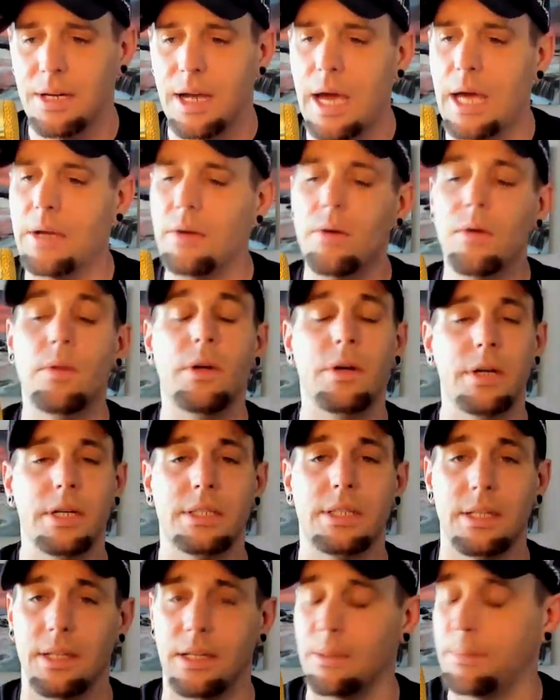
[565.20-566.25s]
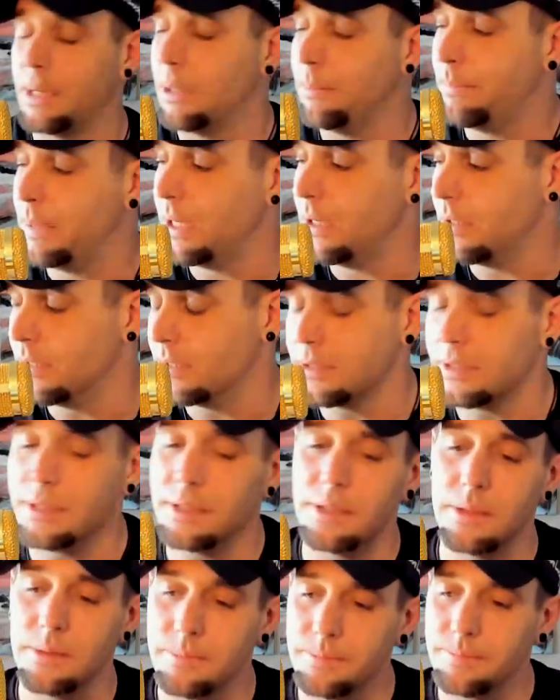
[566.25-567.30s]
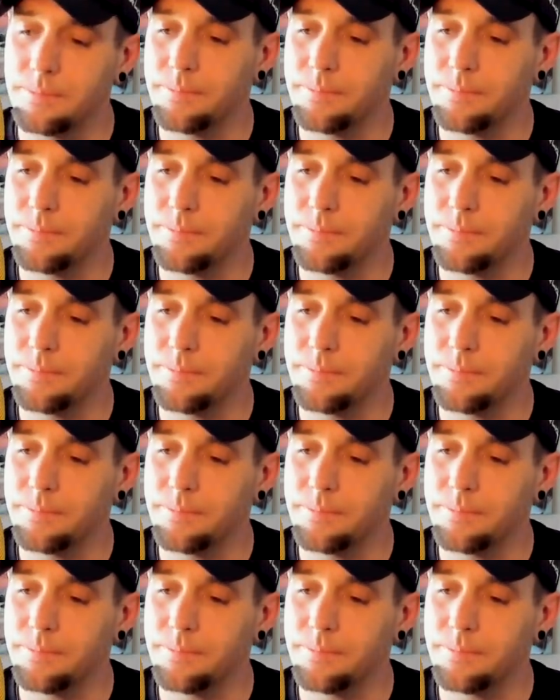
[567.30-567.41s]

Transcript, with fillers: I don't know, there is a little bit of bitterness here,